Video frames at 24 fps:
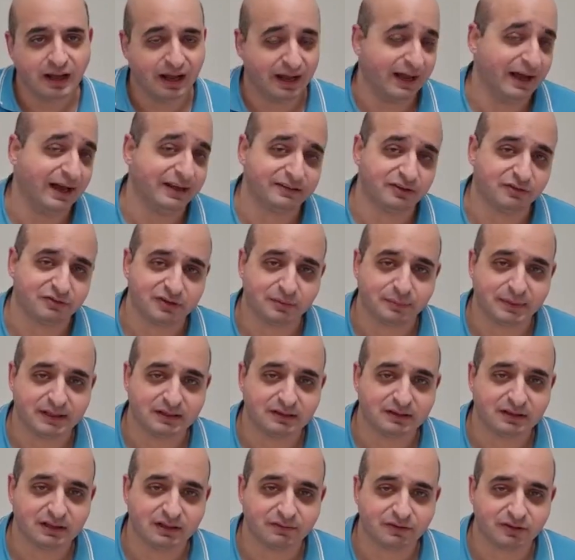it has also been
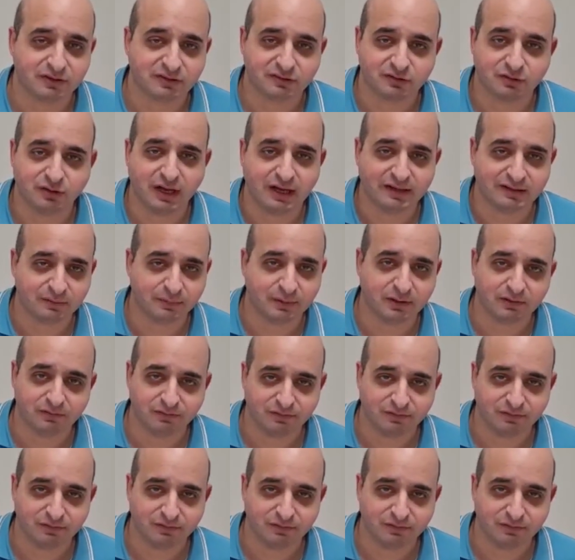delivered, so it is about